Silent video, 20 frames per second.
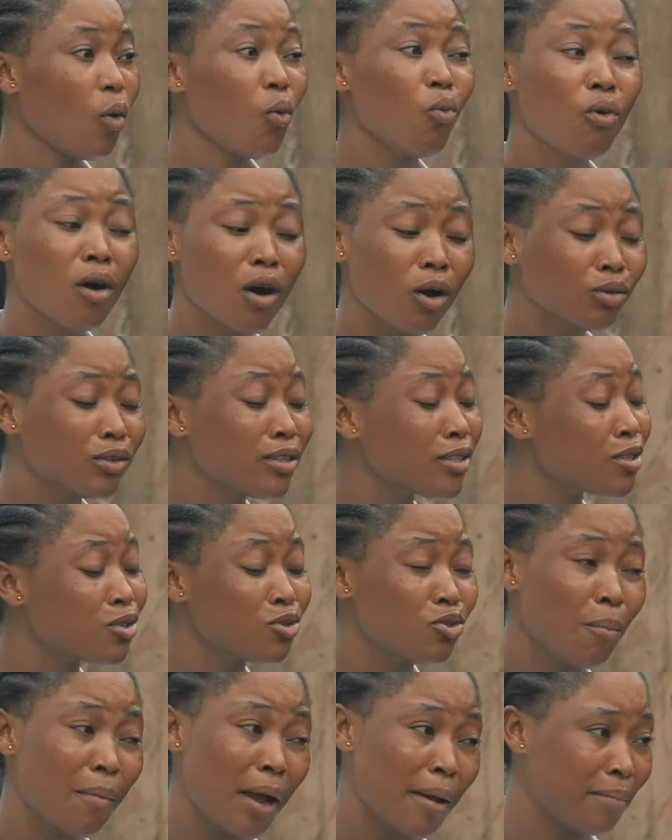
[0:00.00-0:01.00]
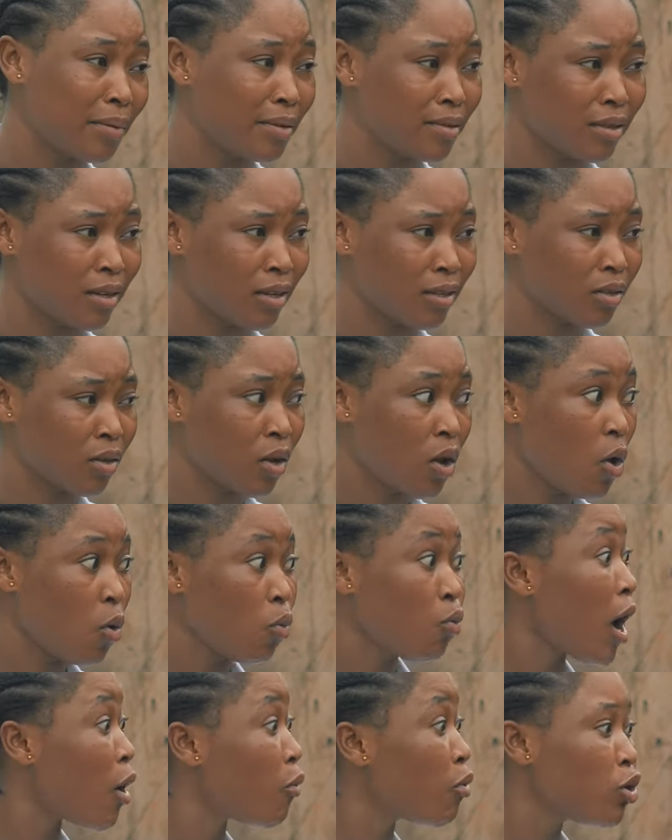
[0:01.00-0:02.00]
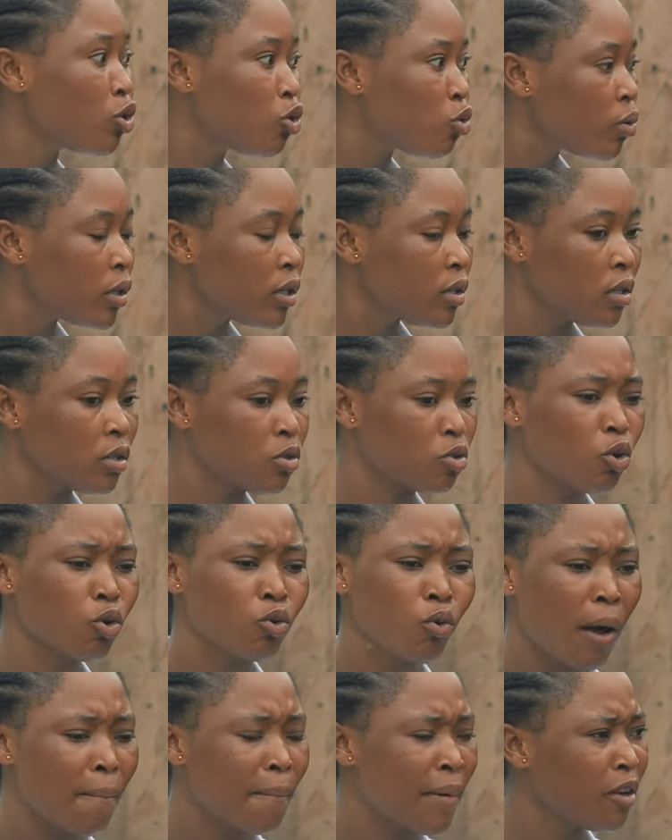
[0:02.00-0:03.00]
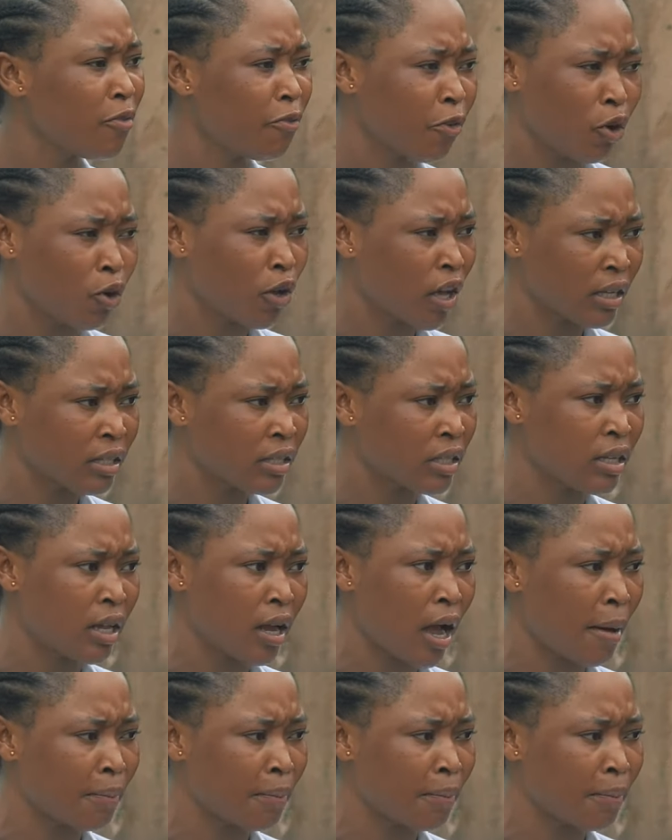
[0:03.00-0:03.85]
Well, this is not my business. Why are we doing it? So you are meant for your yesterday